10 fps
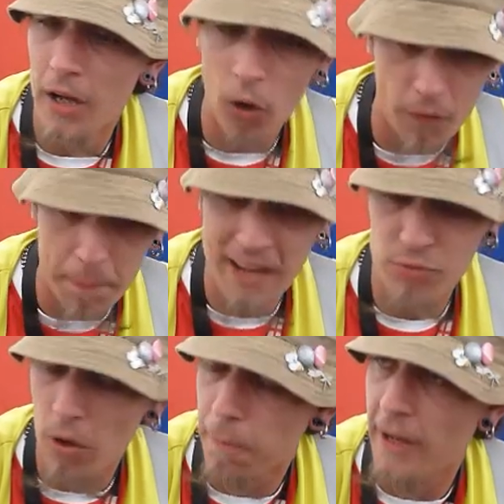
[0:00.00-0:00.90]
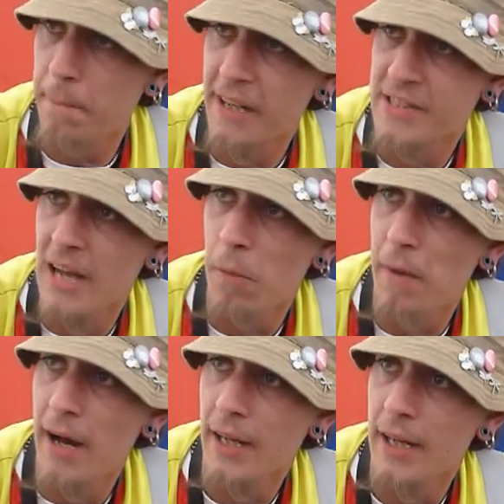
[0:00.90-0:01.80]
All the bands what I play big sound
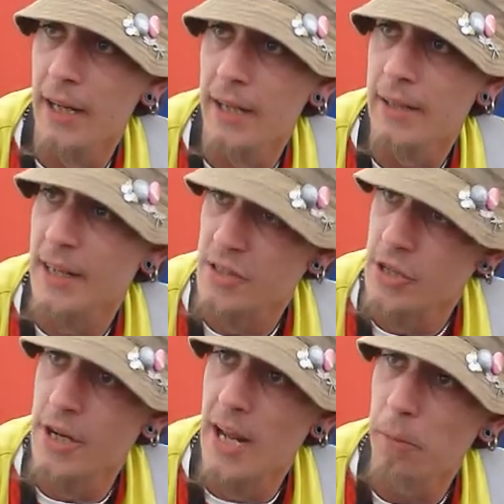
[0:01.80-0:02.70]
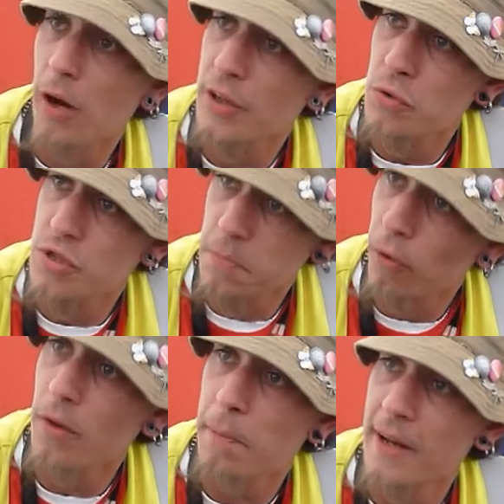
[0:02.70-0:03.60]
marquee, that's the name what I use to
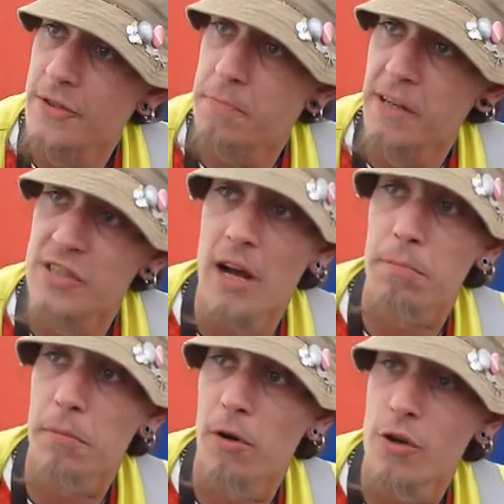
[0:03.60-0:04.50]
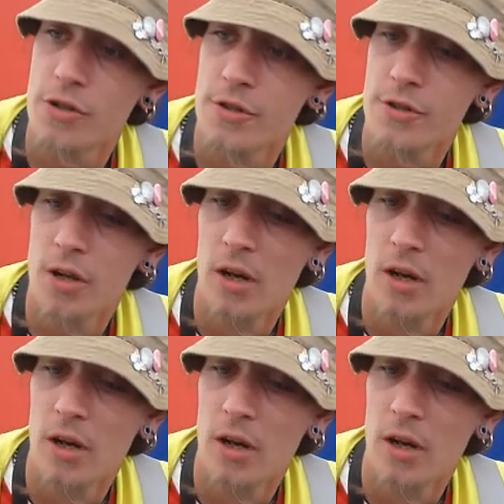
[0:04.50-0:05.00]
book the bands, Big Sound Promotions.